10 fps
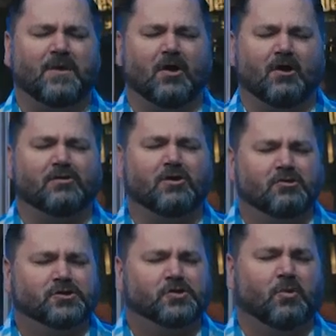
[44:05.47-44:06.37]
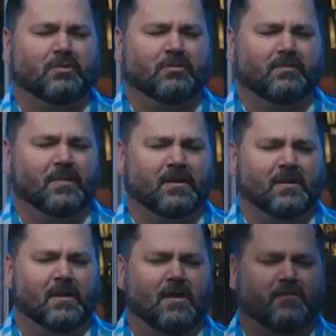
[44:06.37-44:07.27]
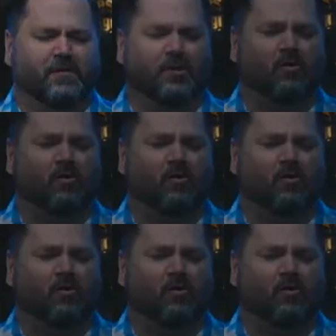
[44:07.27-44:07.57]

beyond usual. For the